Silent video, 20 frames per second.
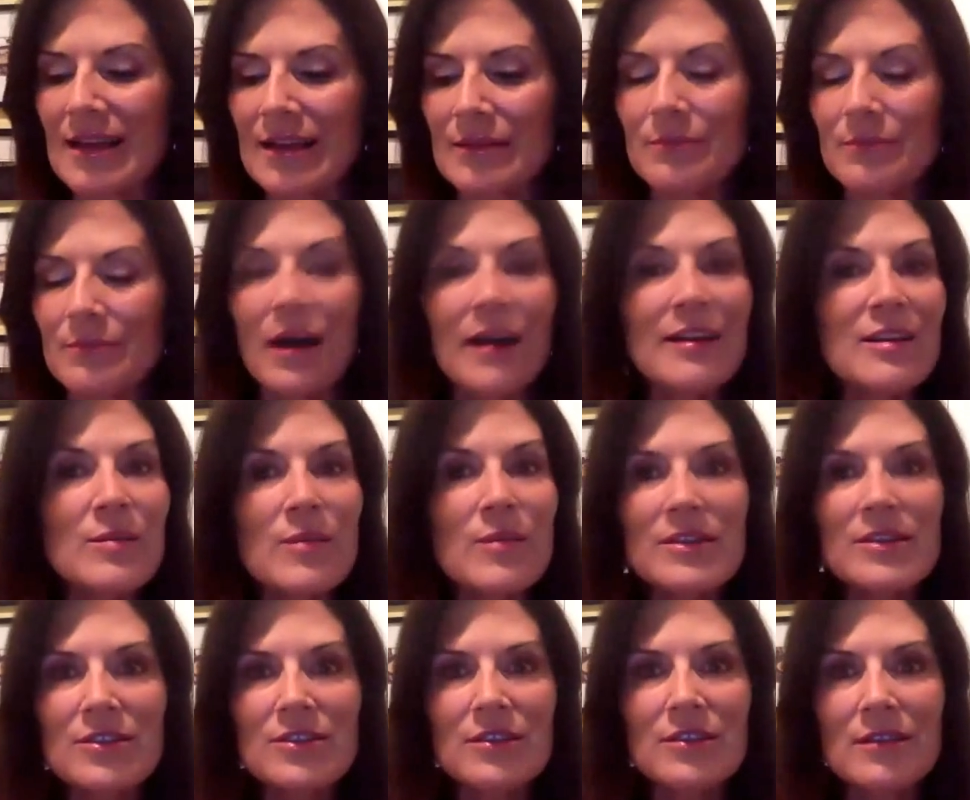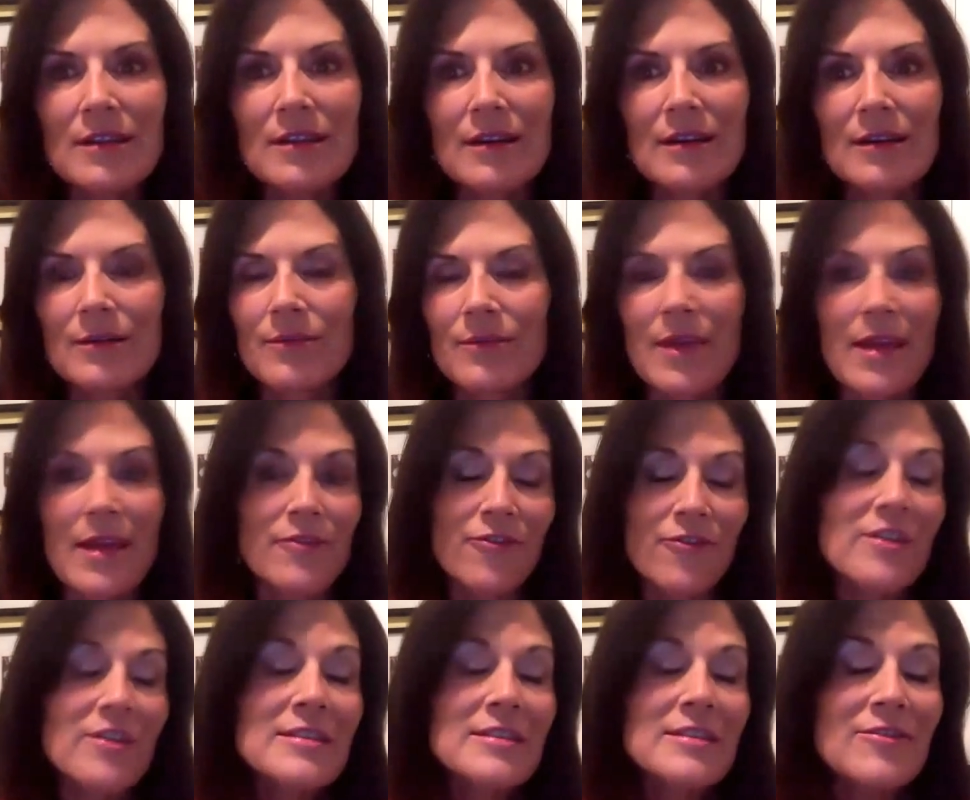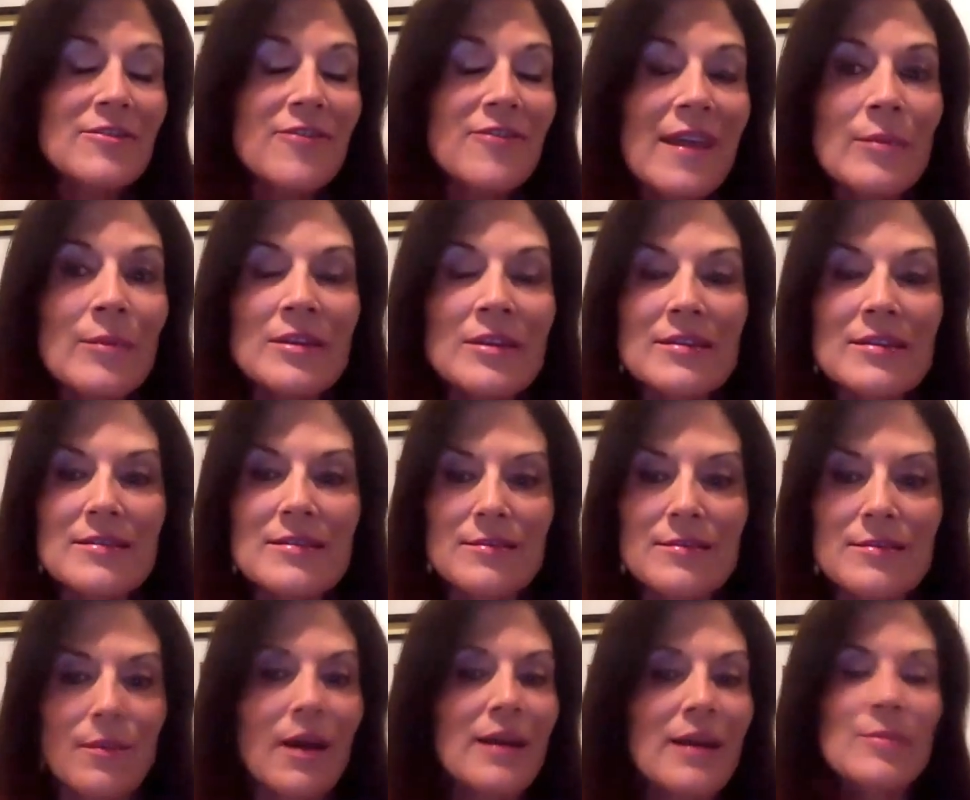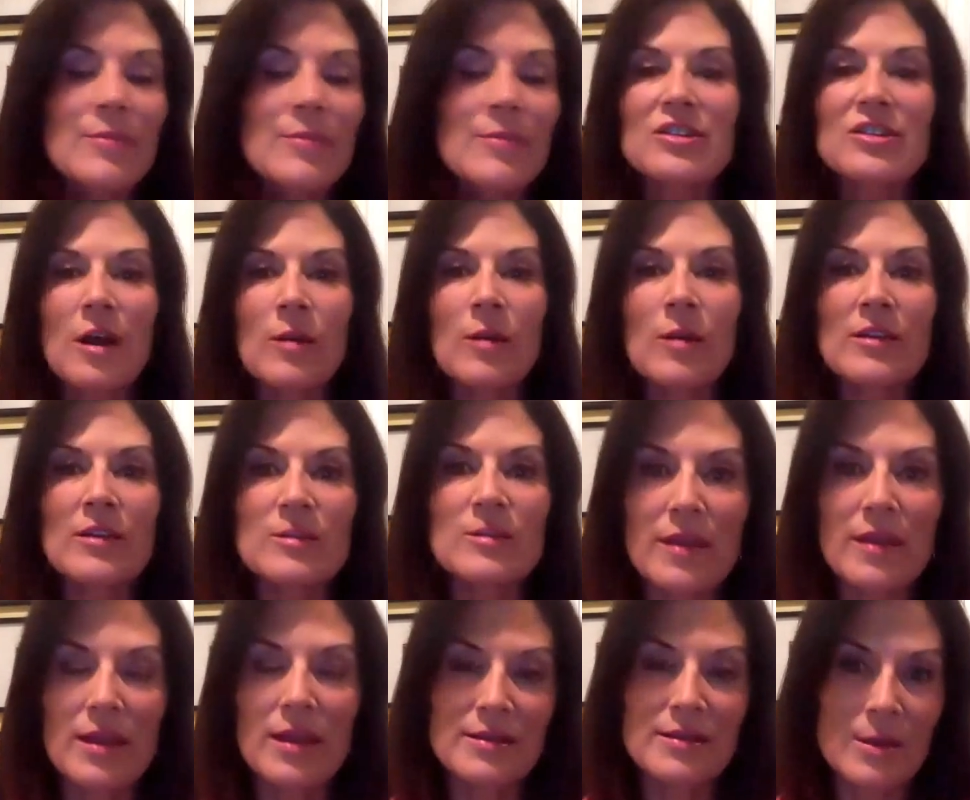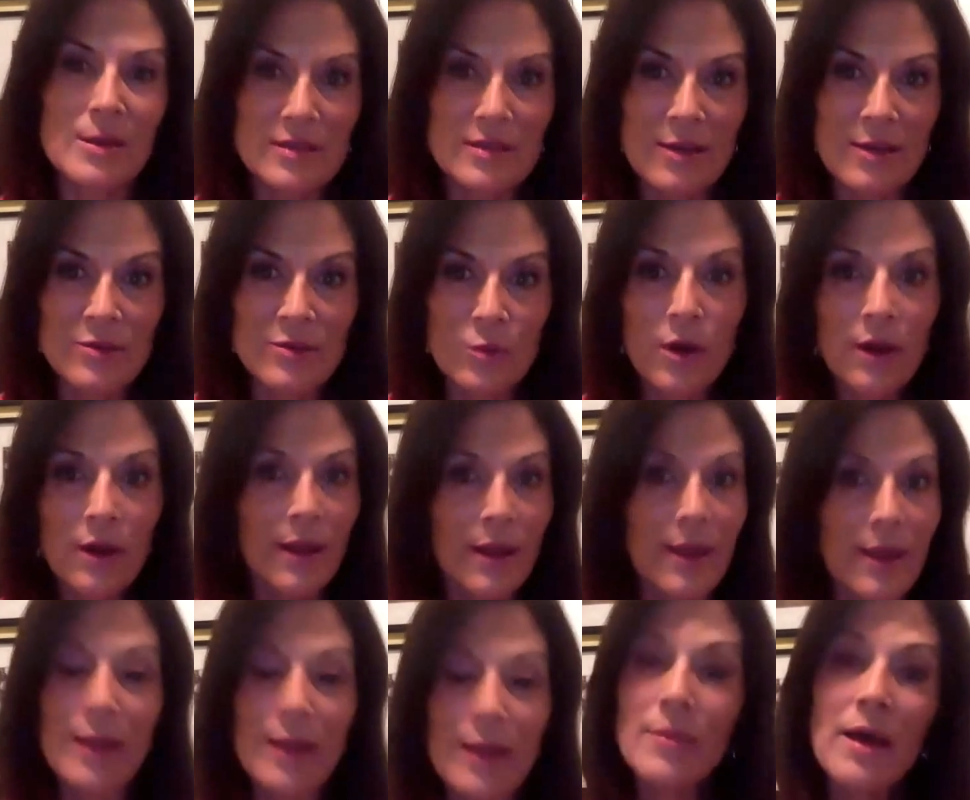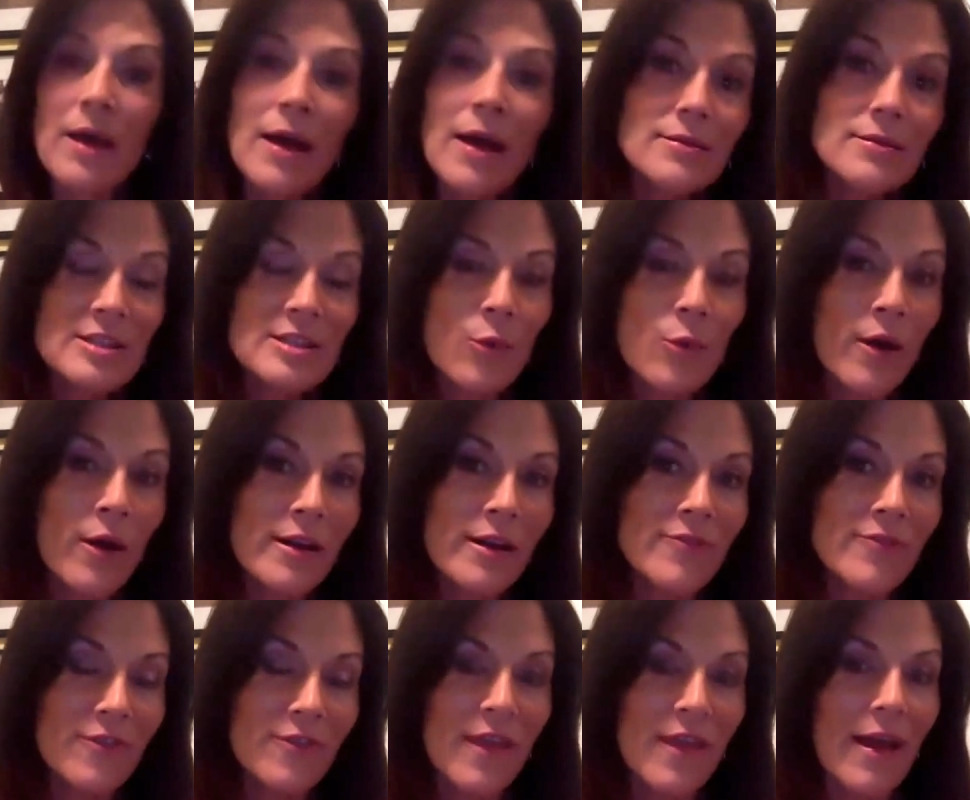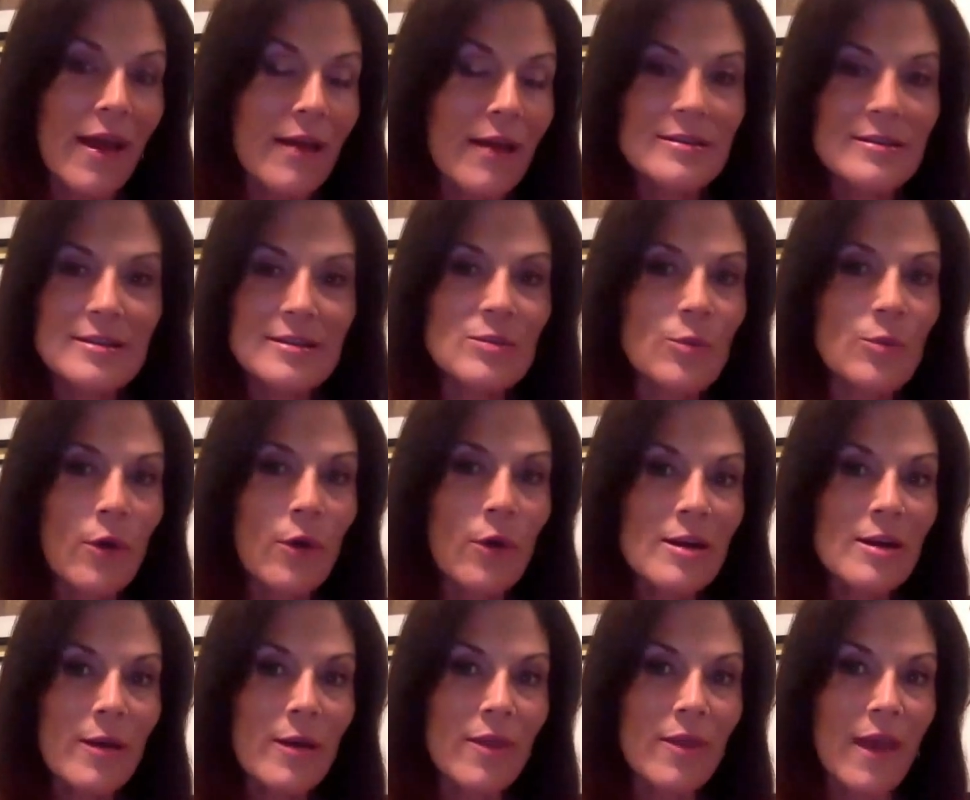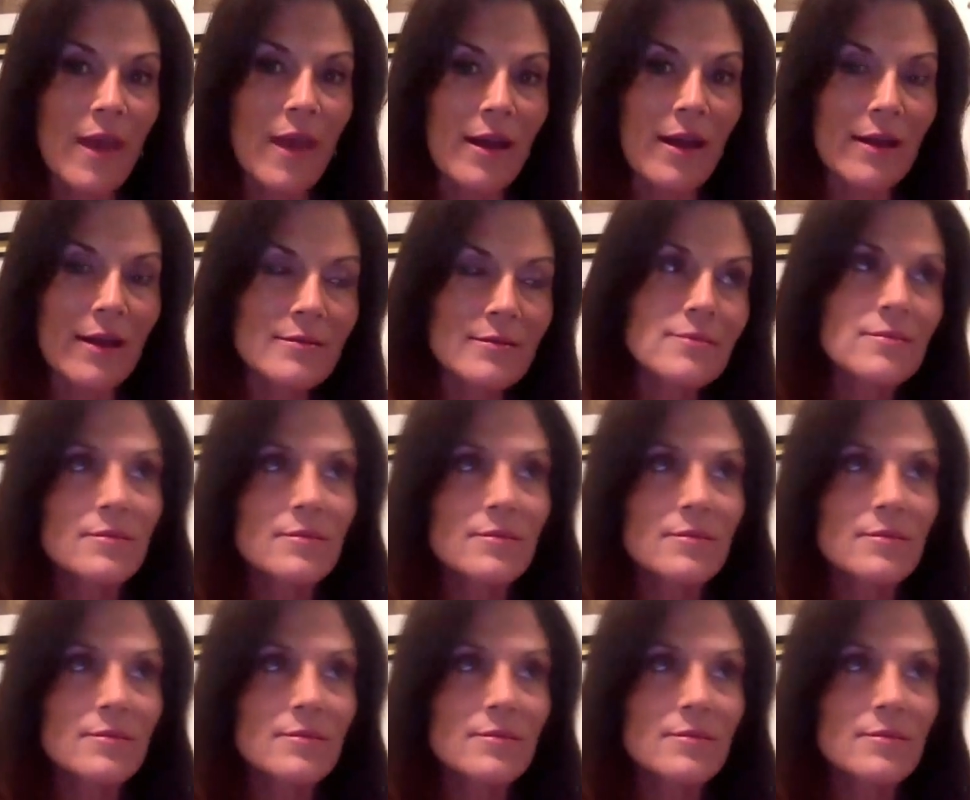monumental and friends and family's monumental moments because I was working. And I'm not disappointed for that. Disappointed about that. I'd